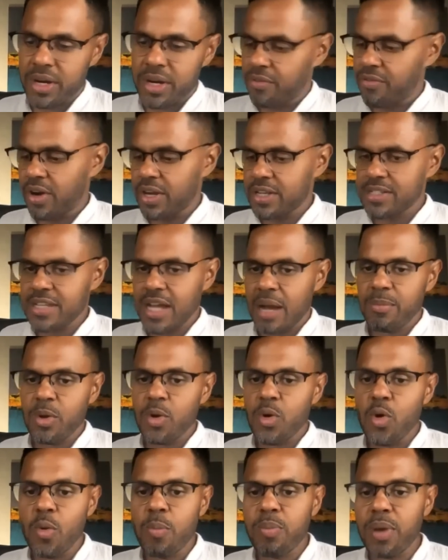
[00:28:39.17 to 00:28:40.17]
Now, for example,
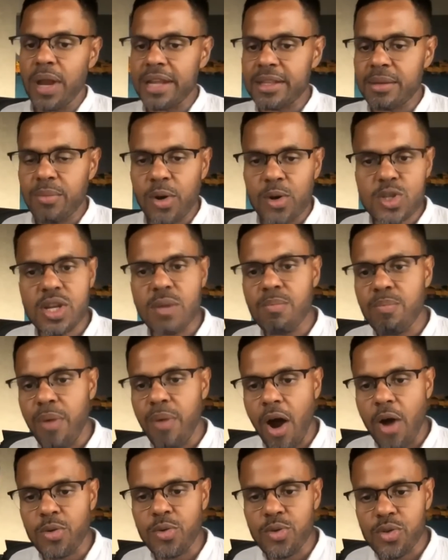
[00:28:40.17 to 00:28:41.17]
who played the most
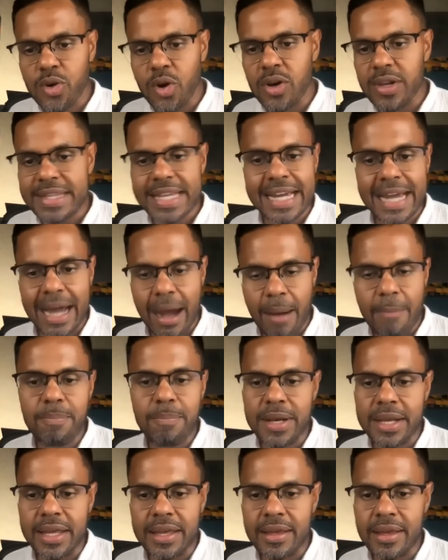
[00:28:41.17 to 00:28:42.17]
important role in the
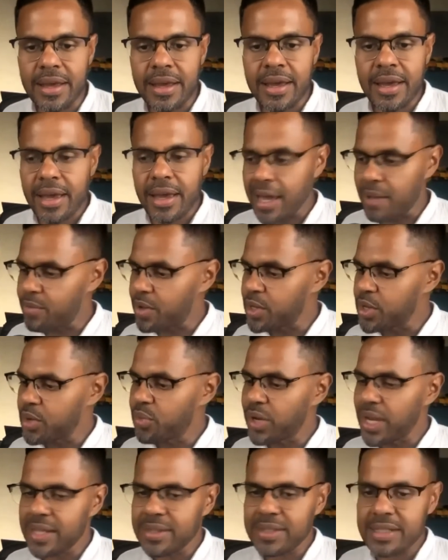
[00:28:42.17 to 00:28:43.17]
company? And when you
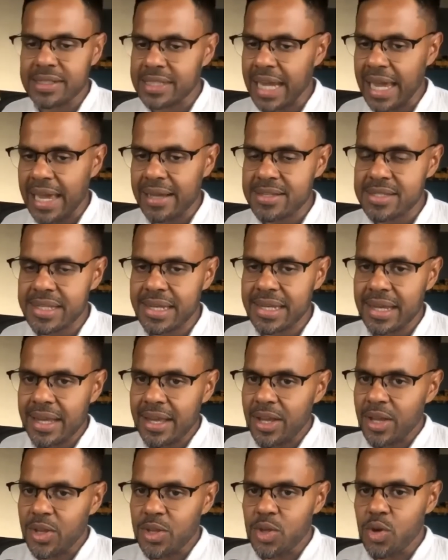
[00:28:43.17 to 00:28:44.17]
read the text,
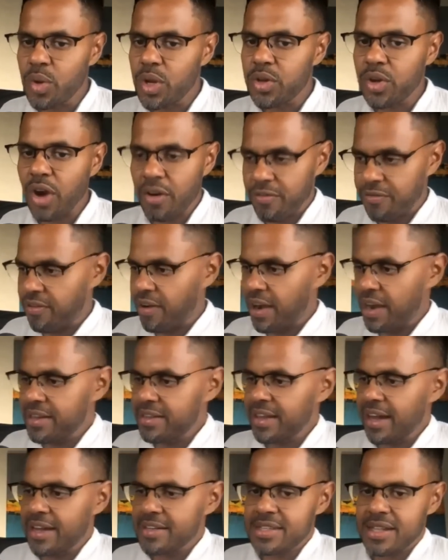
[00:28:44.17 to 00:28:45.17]
you will not find
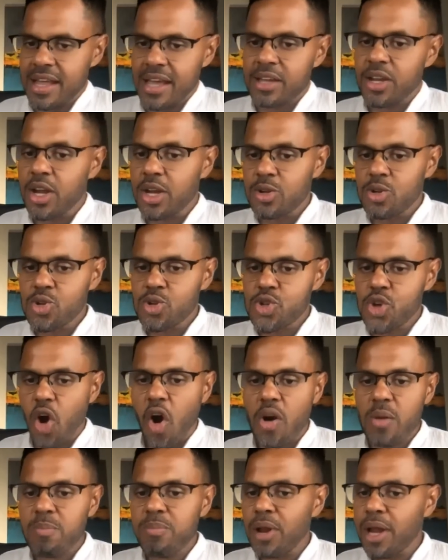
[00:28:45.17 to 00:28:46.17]
the answer like
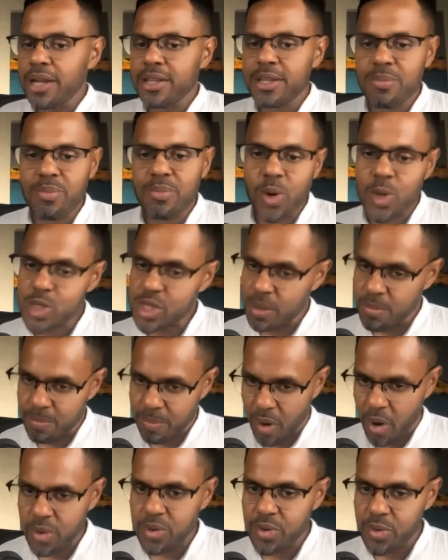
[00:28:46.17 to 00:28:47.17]
John played the most
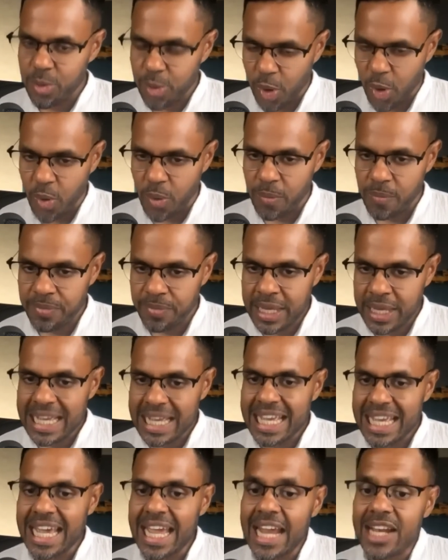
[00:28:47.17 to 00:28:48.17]
important role.
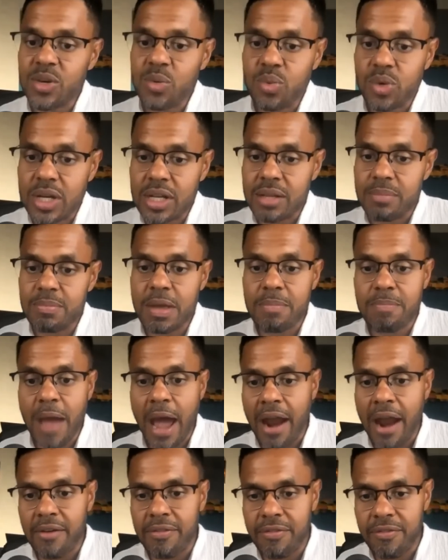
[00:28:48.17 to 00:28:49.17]
It will be
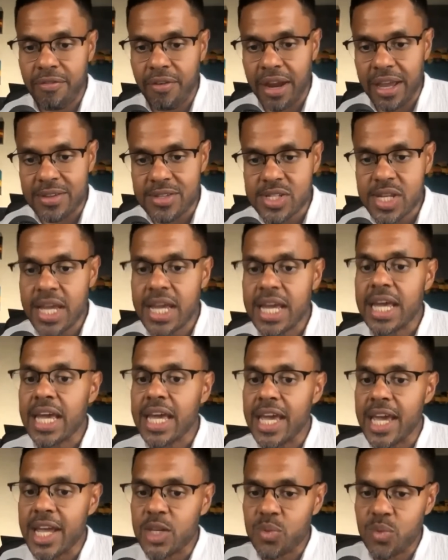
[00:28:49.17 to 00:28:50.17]
paraphrased.
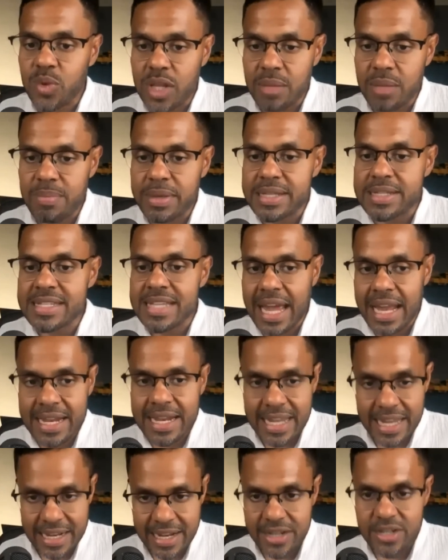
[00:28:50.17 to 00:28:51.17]
It will be said
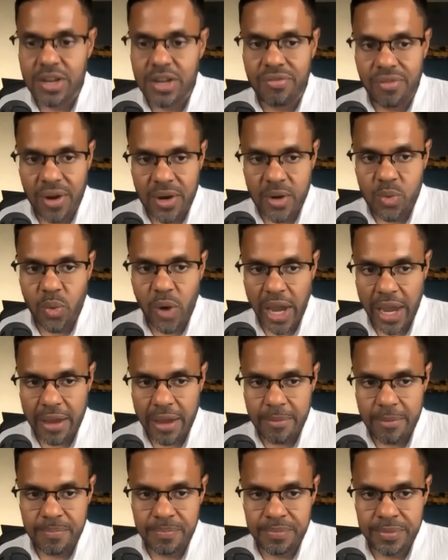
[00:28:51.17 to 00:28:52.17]
in a different
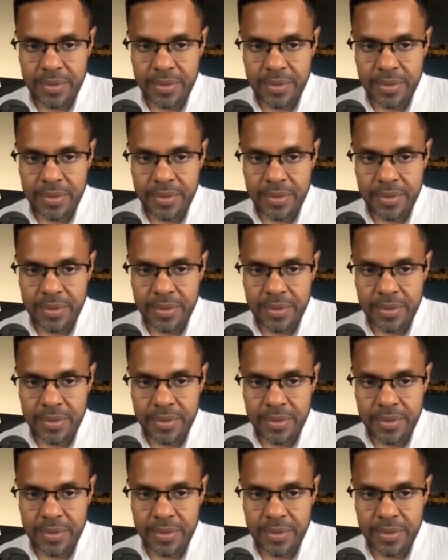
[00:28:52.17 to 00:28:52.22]
way.